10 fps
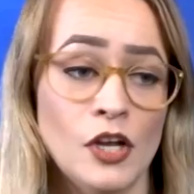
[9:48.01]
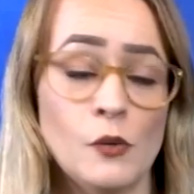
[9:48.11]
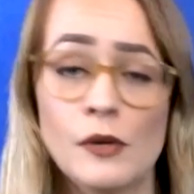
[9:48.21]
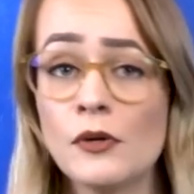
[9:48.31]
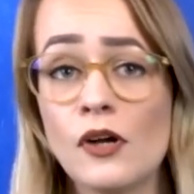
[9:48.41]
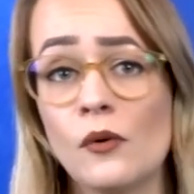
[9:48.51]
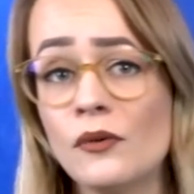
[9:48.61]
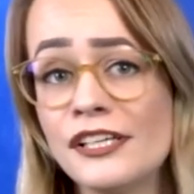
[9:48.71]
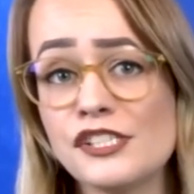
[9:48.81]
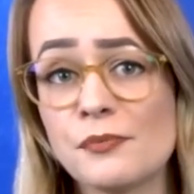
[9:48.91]
We would
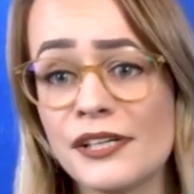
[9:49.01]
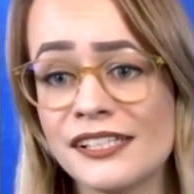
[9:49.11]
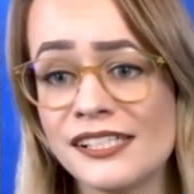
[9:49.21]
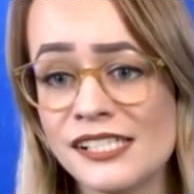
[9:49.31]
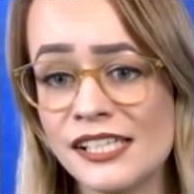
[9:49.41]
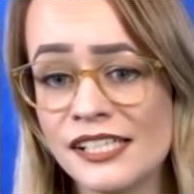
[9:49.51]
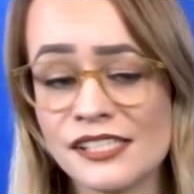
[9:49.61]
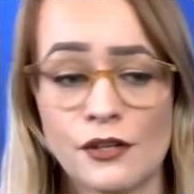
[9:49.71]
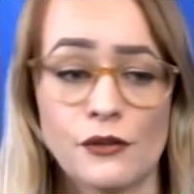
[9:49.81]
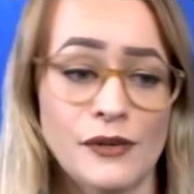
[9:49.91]
only spread
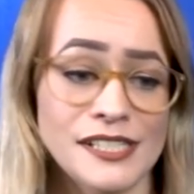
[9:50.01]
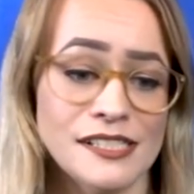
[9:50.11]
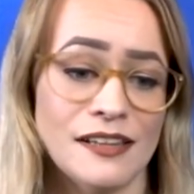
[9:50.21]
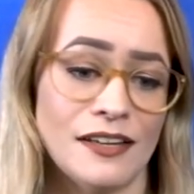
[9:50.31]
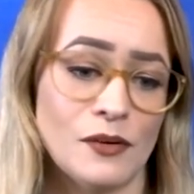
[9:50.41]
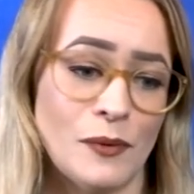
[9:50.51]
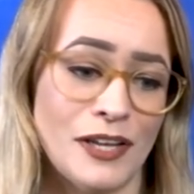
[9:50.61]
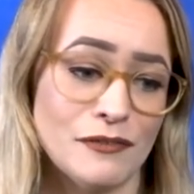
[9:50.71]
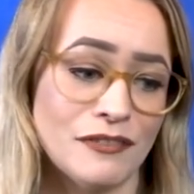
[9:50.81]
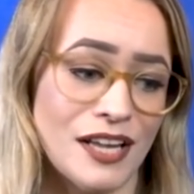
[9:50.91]
disease and threaten their
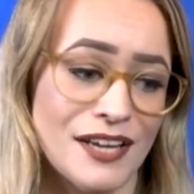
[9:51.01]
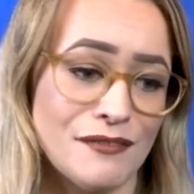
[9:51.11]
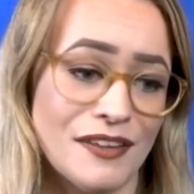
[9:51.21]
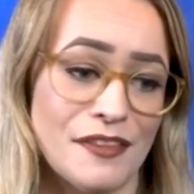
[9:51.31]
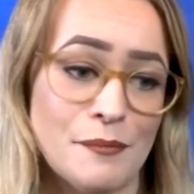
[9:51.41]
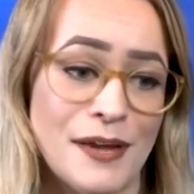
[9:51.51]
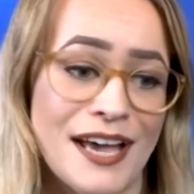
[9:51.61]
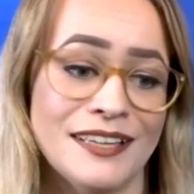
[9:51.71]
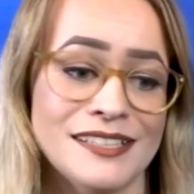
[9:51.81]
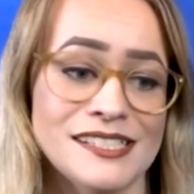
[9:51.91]
way of life and the
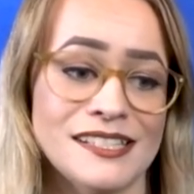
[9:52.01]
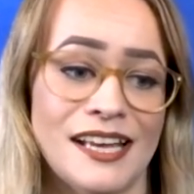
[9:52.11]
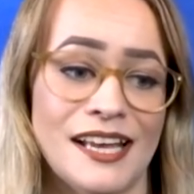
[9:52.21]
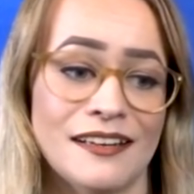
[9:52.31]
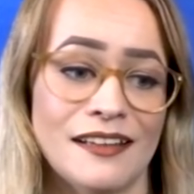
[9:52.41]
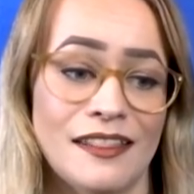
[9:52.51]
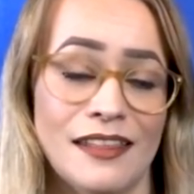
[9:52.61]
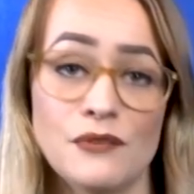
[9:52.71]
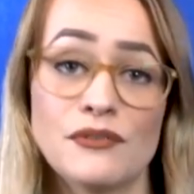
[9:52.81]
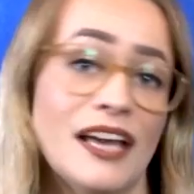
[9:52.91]
balance that
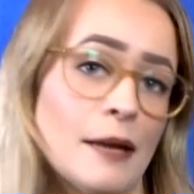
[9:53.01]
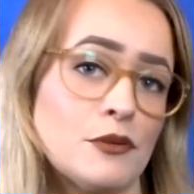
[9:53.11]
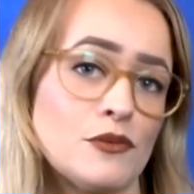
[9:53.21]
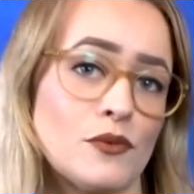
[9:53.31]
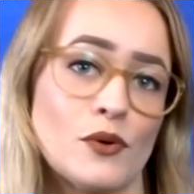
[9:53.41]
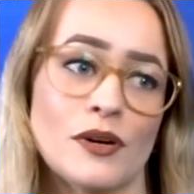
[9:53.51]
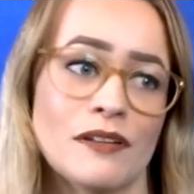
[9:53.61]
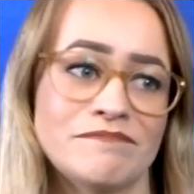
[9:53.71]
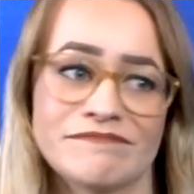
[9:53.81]
they've kept for